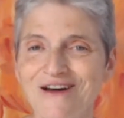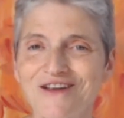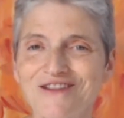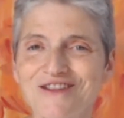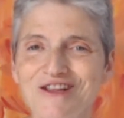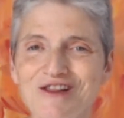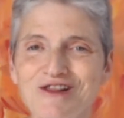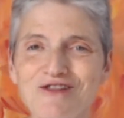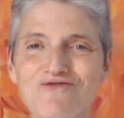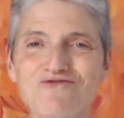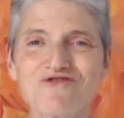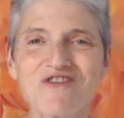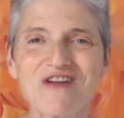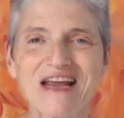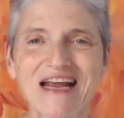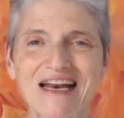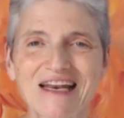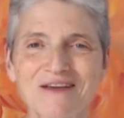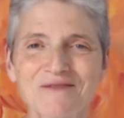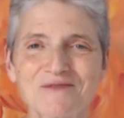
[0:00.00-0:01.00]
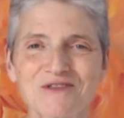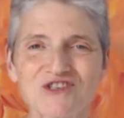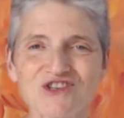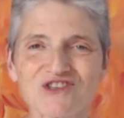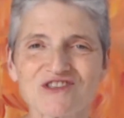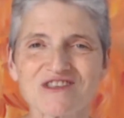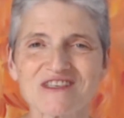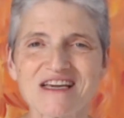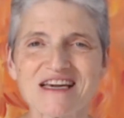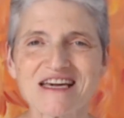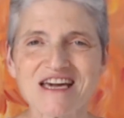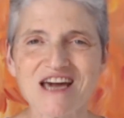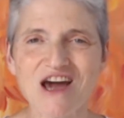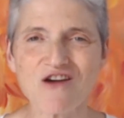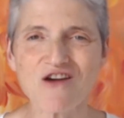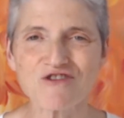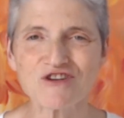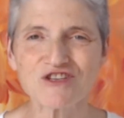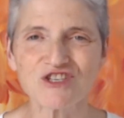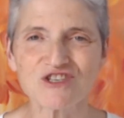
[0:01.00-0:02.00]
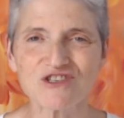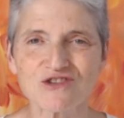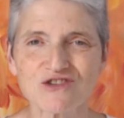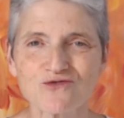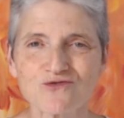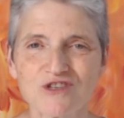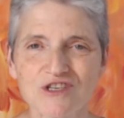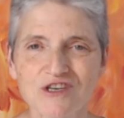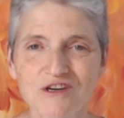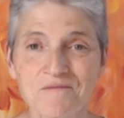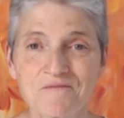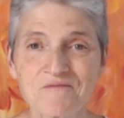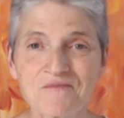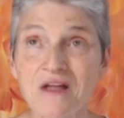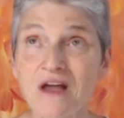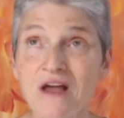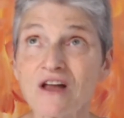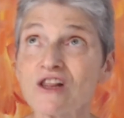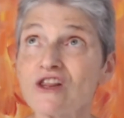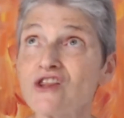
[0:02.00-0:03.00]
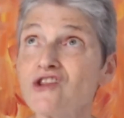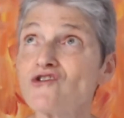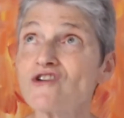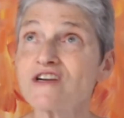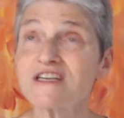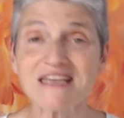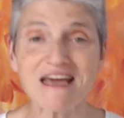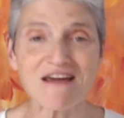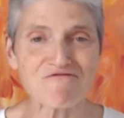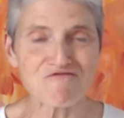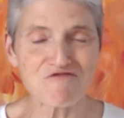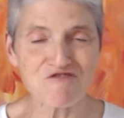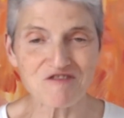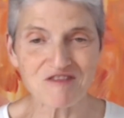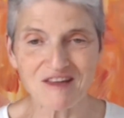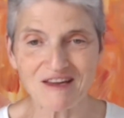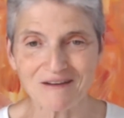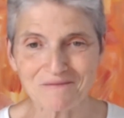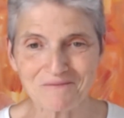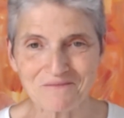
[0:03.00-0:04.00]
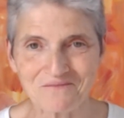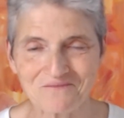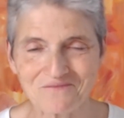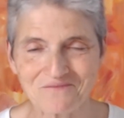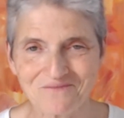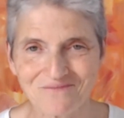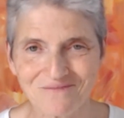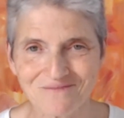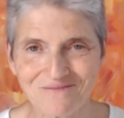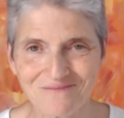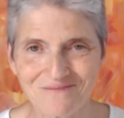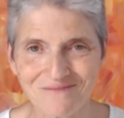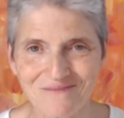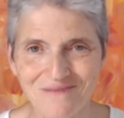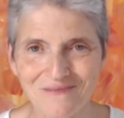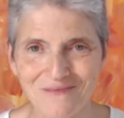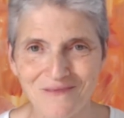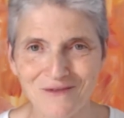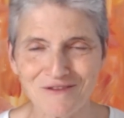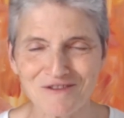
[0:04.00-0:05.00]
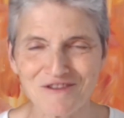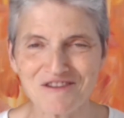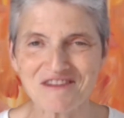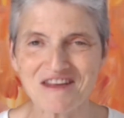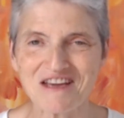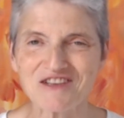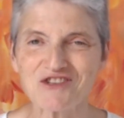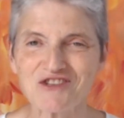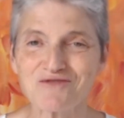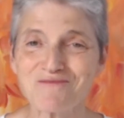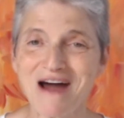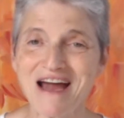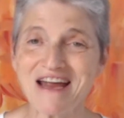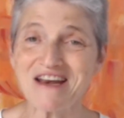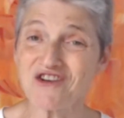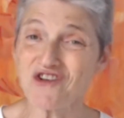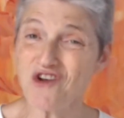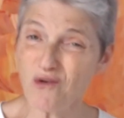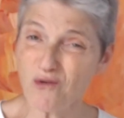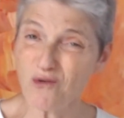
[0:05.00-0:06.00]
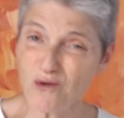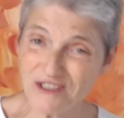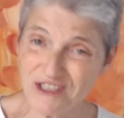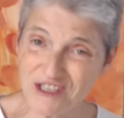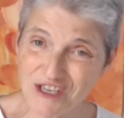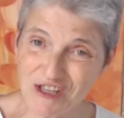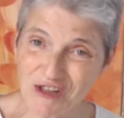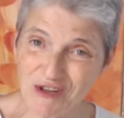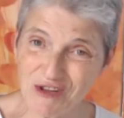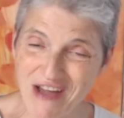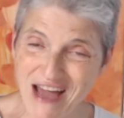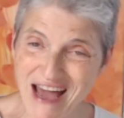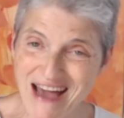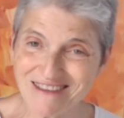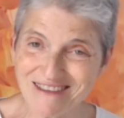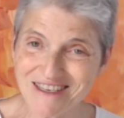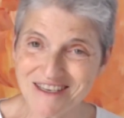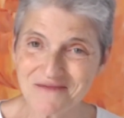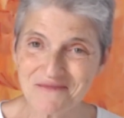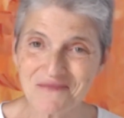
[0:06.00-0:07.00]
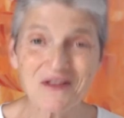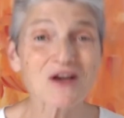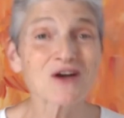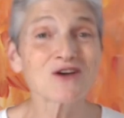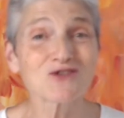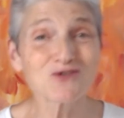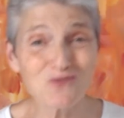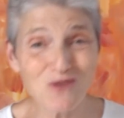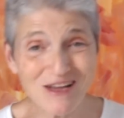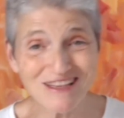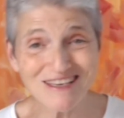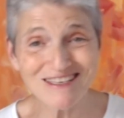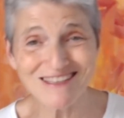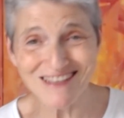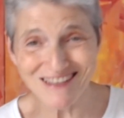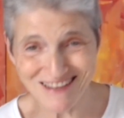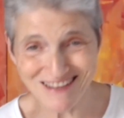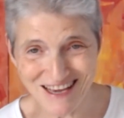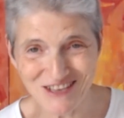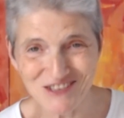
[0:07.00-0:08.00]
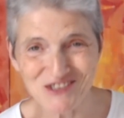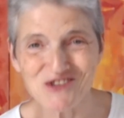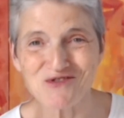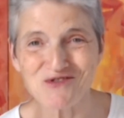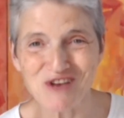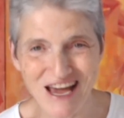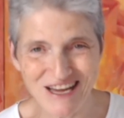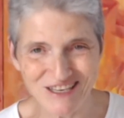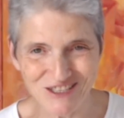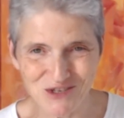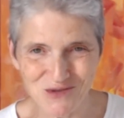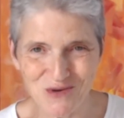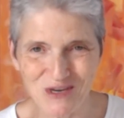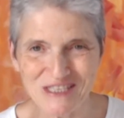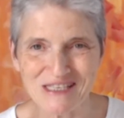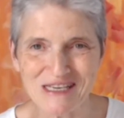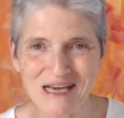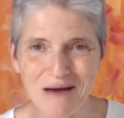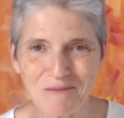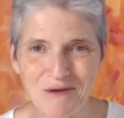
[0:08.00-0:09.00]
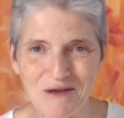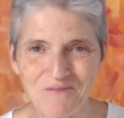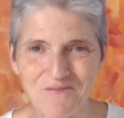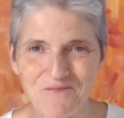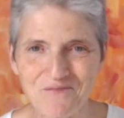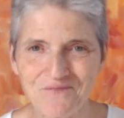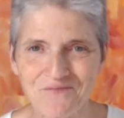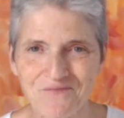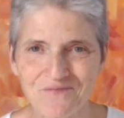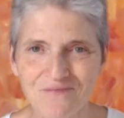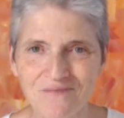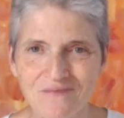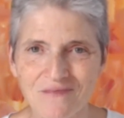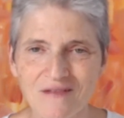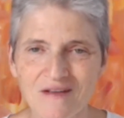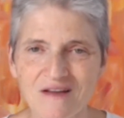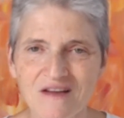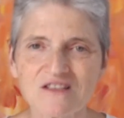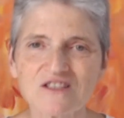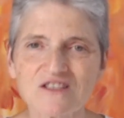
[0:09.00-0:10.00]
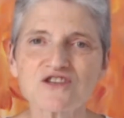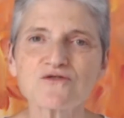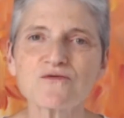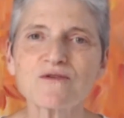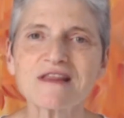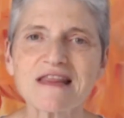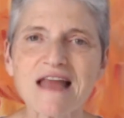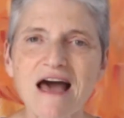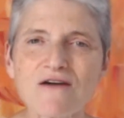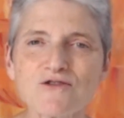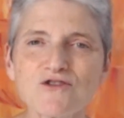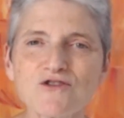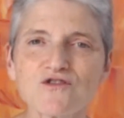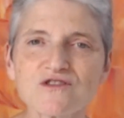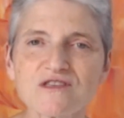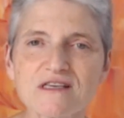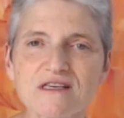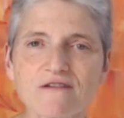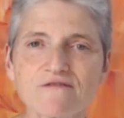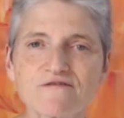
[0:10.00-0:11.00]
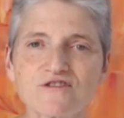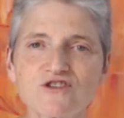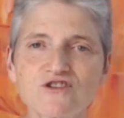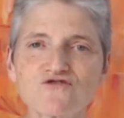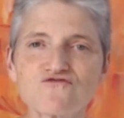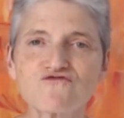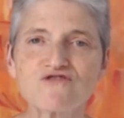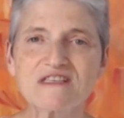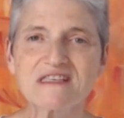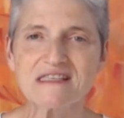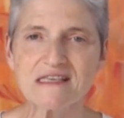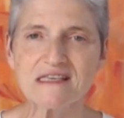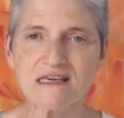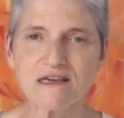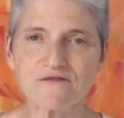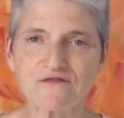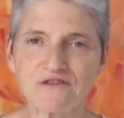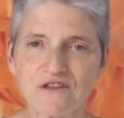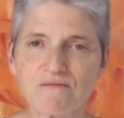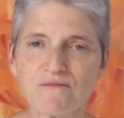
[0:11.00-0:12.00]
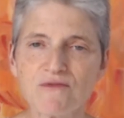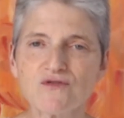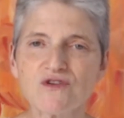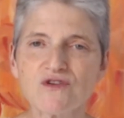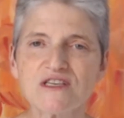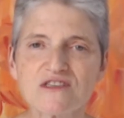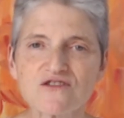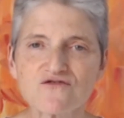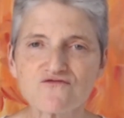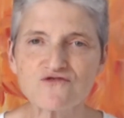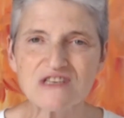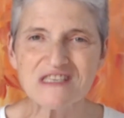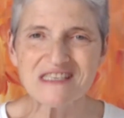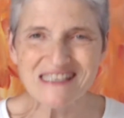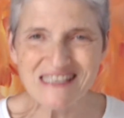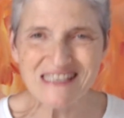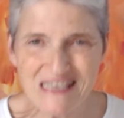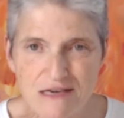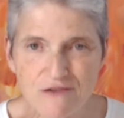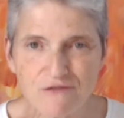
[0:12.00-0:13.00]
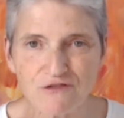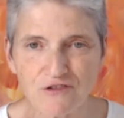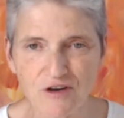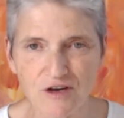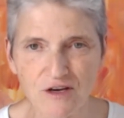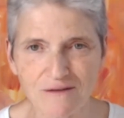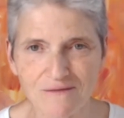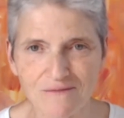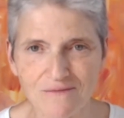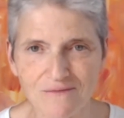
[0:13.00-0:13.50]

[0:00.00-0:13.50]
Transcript: And the lunar eclipse just encourages you to look at everything. The things you might not want to look at, as well as the things you'd like to examine. To allow yourself to receive. The moon is a receiver.